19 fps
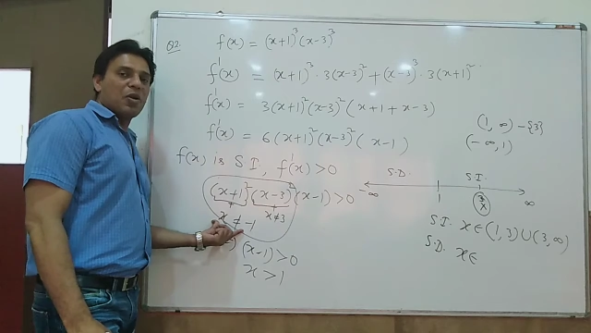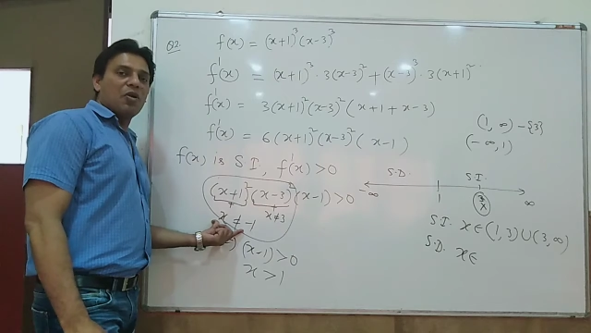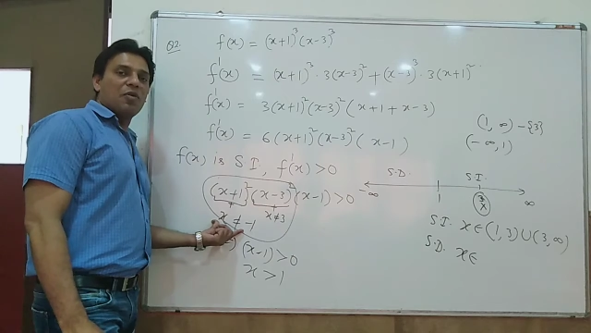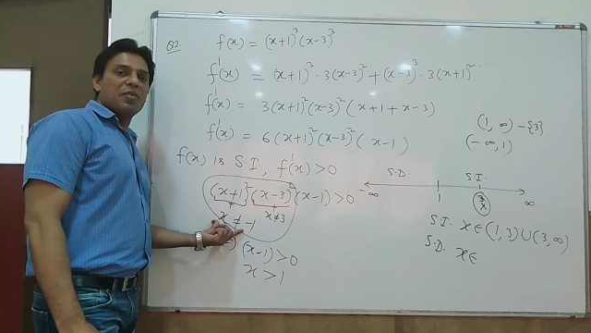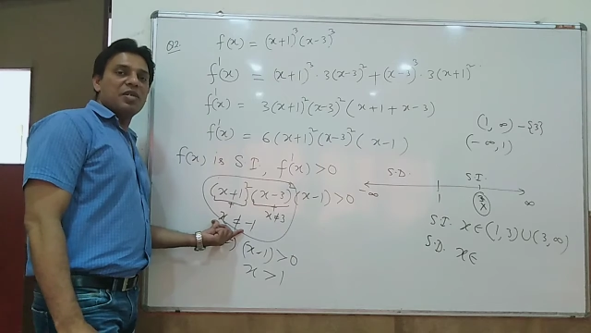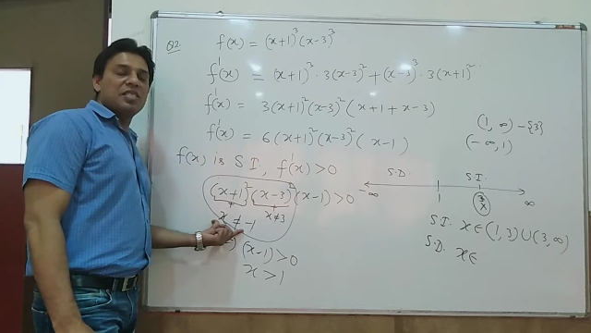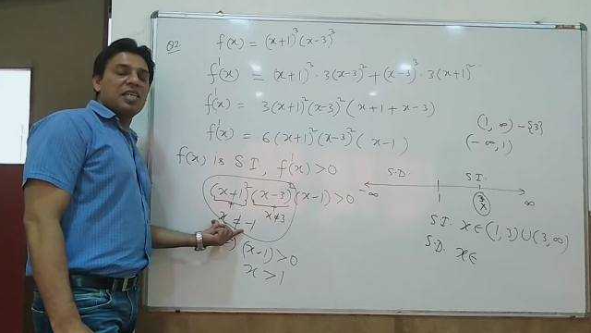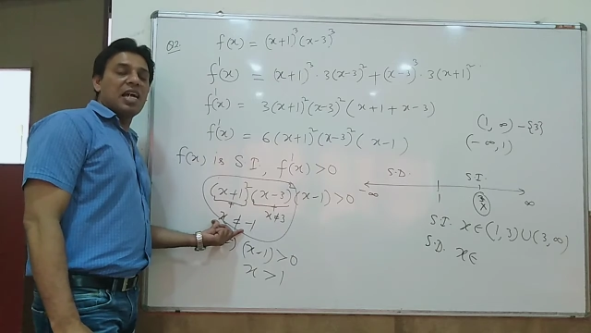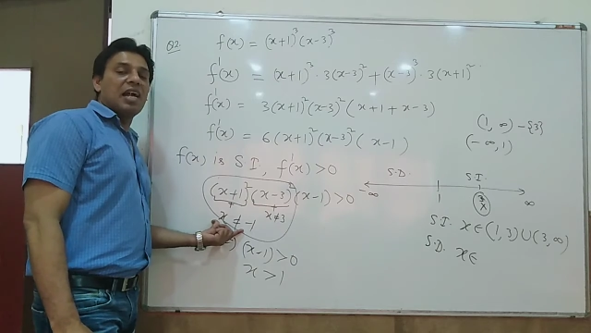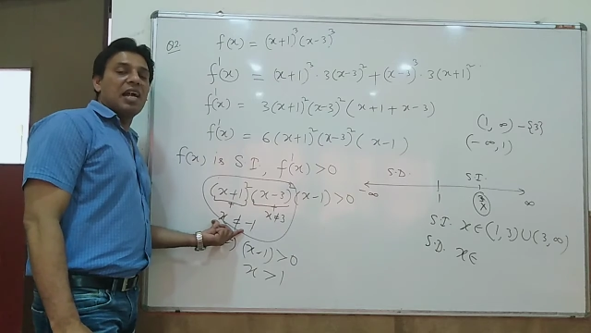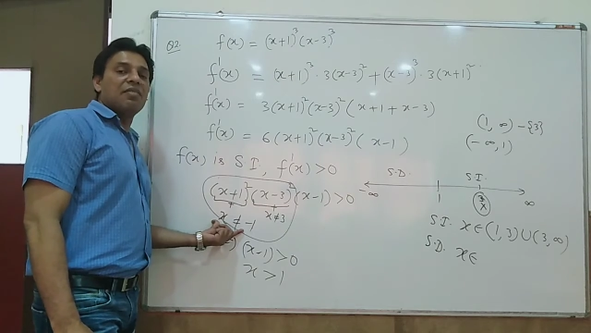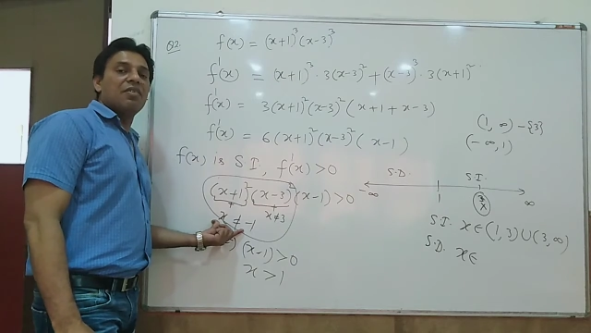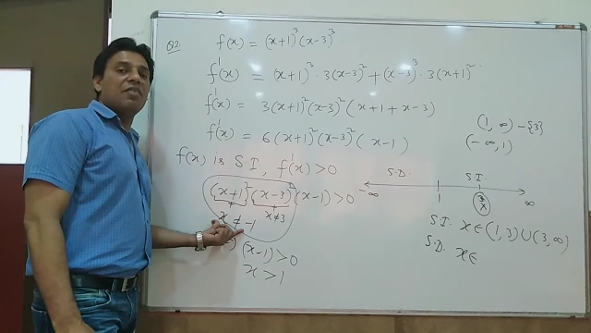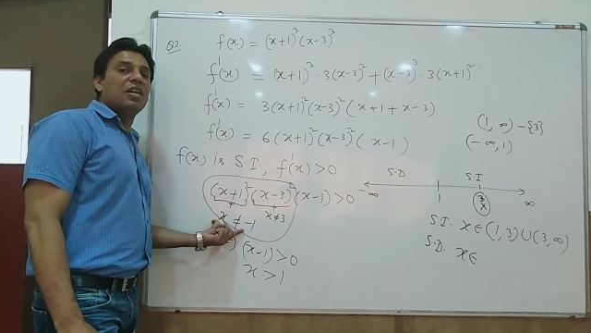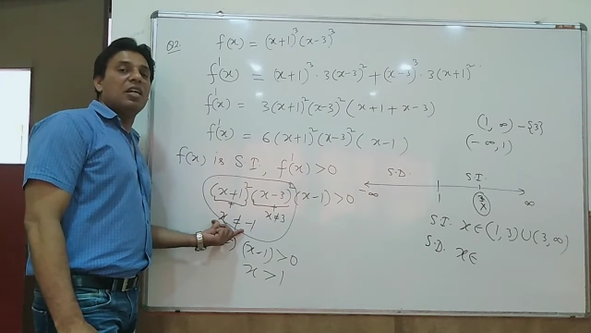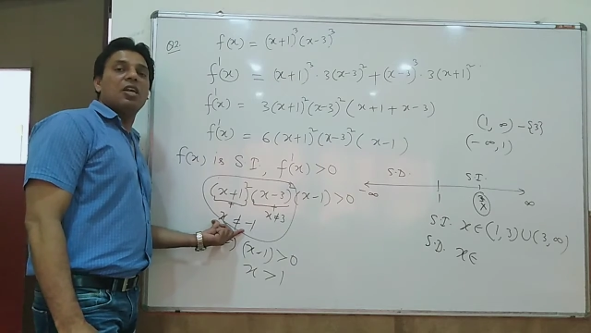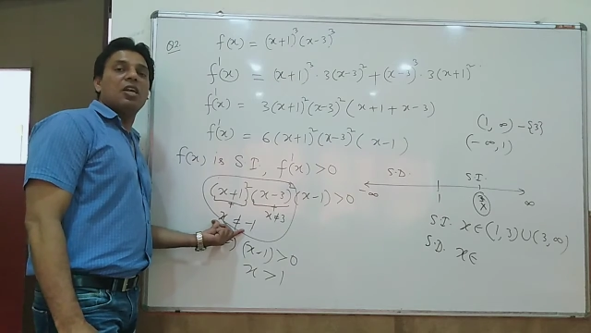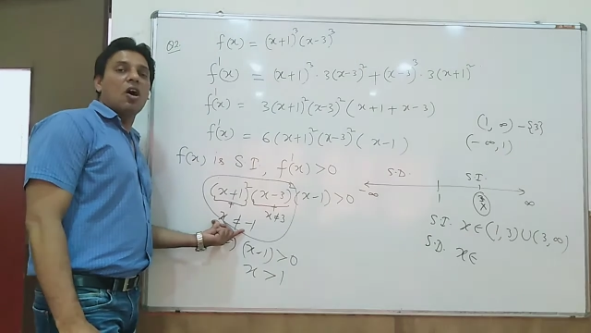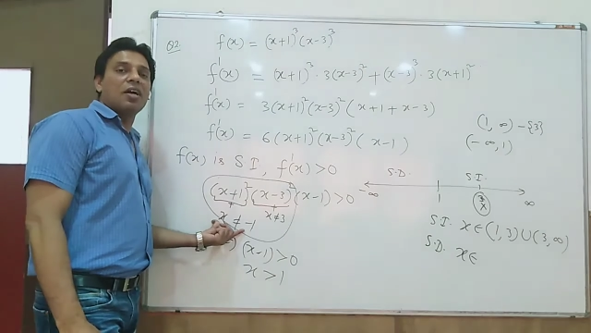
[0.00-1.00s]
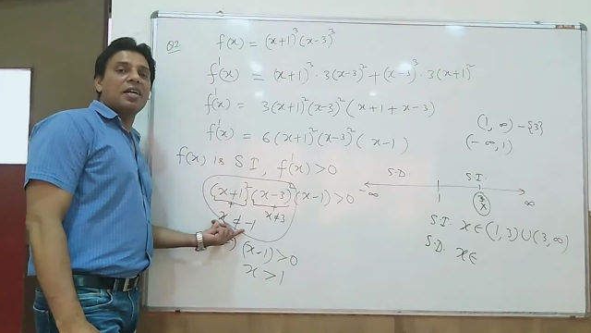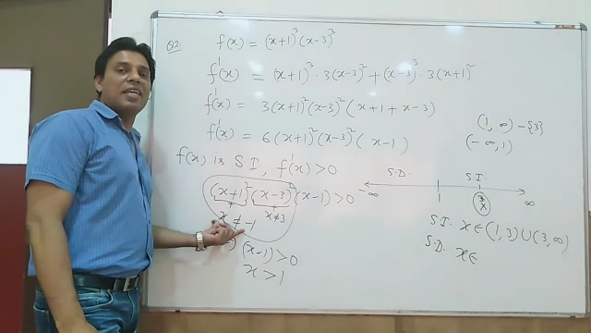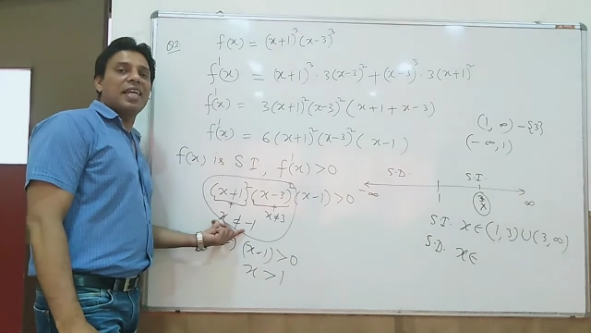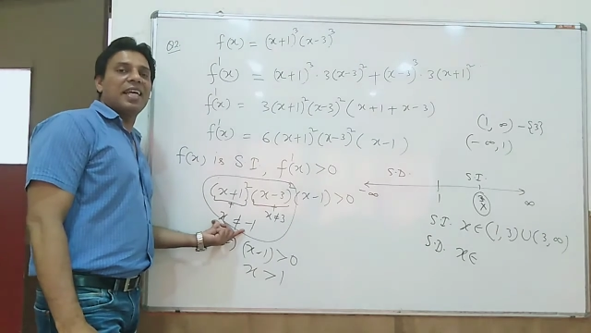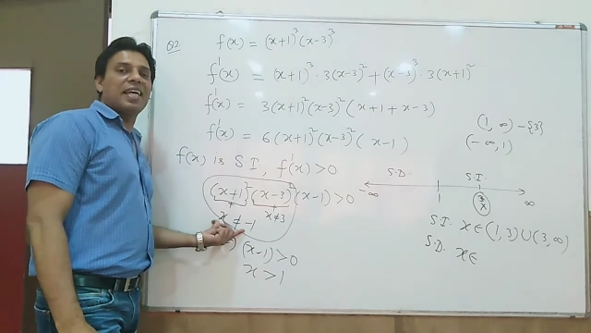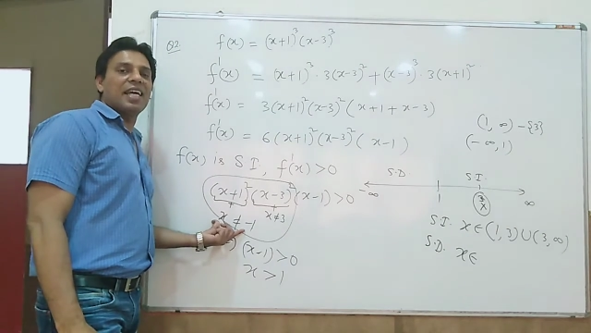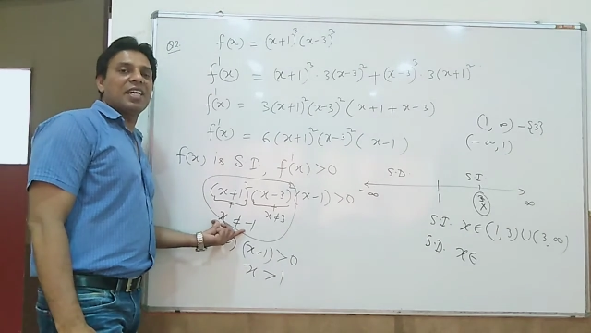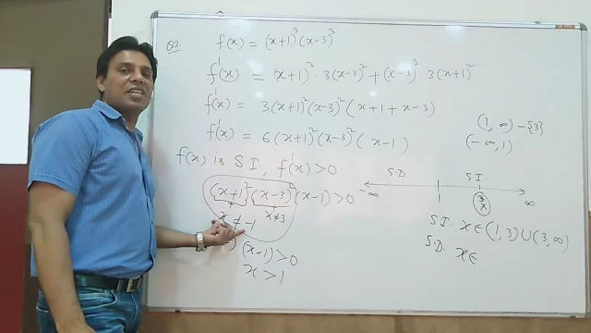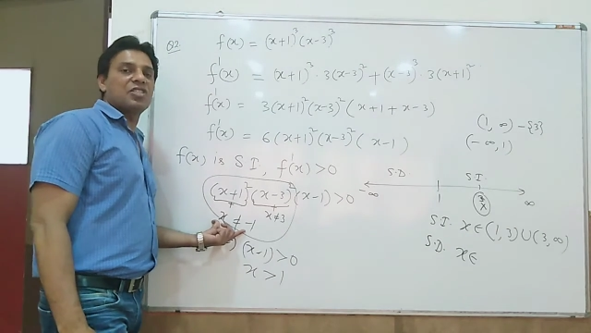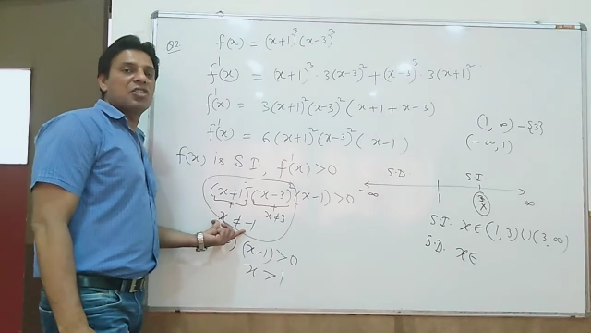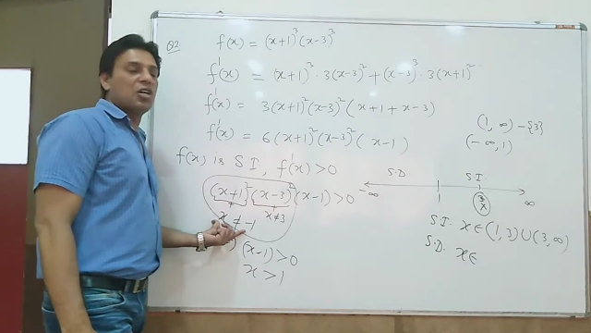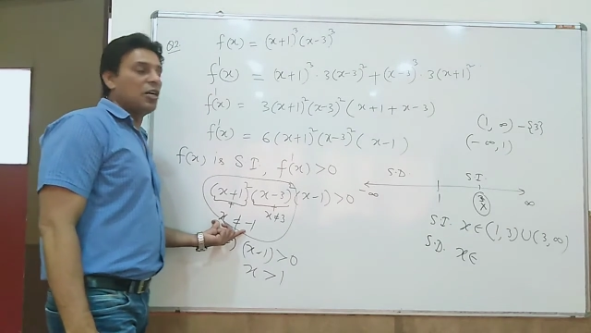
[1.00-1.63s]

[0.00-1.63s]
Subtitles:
promised that we will not take x